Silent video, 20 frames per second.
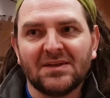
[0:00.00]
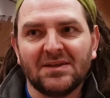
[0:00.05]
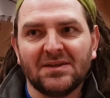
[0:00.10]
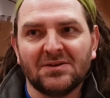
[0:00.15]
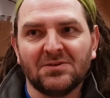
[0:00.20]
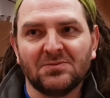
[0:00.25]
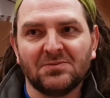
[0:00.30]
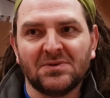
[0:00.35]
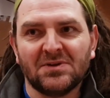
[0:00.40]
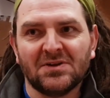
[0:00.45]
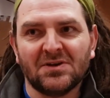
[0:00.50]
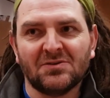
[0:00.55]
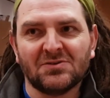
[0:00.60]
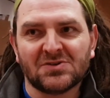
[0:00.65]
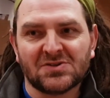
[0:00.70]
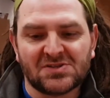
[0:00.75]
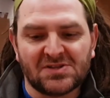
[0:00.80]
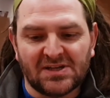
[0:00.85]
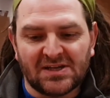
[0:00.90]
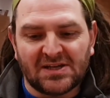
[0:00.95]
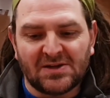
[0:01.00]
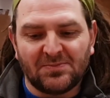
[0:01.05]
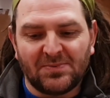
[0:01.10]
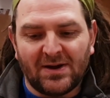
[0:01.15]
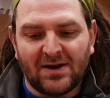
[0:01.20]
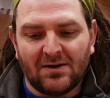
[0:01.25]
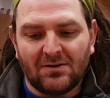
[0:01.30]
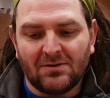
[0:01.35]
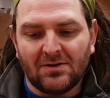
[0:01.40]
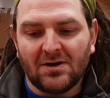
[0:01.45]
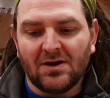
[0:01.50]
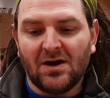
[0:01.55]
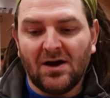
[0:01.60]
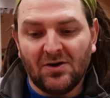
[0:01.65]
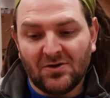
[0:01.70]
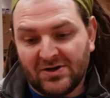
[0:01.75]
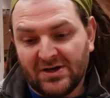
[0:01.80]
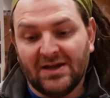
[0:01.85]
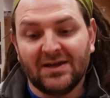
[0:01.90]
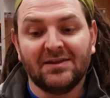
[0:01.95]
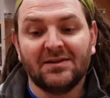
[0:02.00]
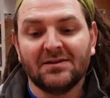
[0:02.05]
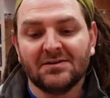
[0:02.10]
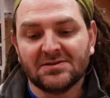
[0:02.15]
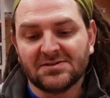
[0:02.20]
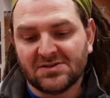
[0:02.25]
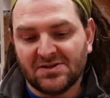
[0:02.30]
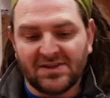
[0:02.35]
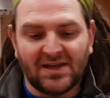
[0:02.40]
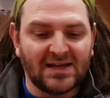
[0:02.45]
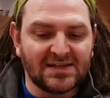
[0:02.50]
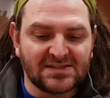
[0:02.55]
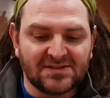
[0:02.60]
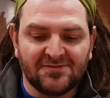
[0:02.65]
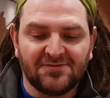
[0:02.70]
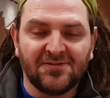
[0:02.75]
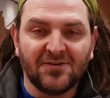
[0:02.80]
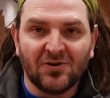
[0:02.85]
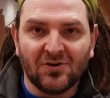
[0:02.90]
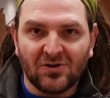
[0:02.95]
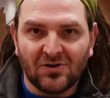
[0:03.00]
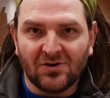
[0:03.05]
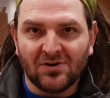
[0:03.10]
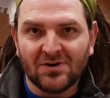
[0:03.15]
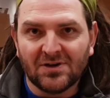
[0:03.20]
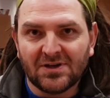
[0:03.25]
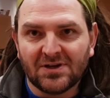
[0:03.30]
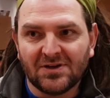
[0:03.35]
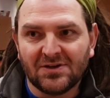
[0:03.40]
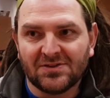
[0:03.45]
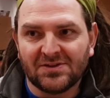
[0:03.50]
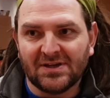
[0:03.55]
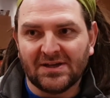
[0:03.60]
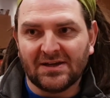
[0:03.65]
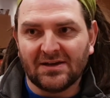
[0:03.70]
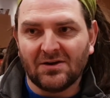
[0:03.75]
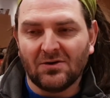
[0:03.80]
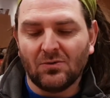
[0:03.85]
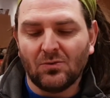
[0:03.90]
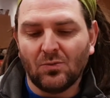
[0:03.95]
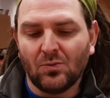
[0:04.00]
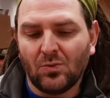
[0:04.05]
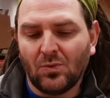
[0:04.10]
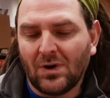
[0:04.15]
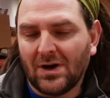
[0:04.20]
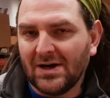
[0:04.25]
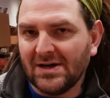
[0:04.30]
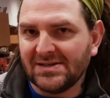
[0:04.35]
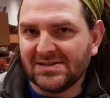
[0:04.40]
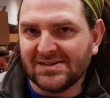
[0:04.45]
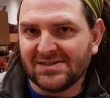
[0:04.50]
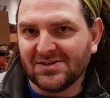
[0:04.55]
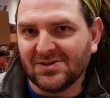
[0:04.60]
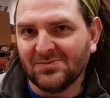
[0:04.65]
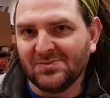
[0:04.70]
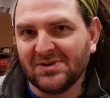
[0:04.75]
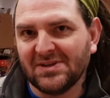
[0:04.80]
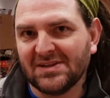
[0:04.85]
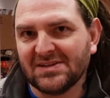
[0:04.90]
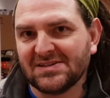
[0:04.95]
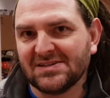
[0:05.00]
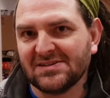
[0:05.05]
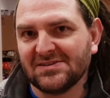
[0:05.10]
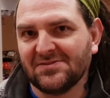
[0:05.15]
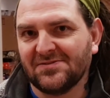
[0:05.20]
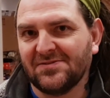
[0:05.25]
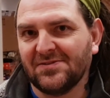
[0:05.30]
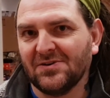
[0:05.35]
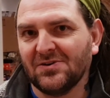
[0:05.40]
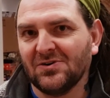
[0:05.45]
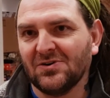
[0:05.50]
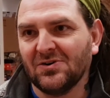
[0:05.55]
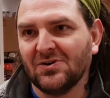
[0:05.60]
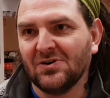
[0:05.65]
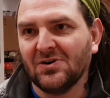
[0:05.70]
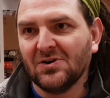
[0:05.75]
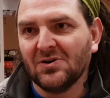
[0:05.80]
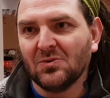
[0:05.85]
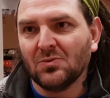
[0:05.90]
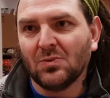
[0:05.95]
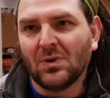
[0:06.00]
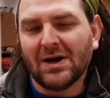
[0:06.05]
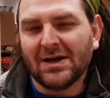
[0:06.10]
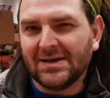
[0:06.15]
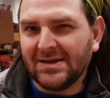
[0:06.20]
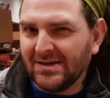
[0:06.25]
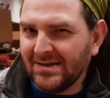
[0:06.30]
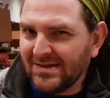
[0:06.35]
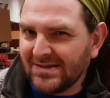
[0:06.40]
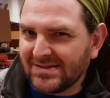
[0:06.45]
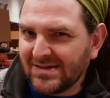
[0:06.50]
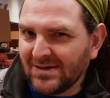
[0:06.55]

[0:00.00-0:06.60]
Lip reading: you don't just think about, okay, so that's a 4. You think, why has he told me this is a 4? Why didn't he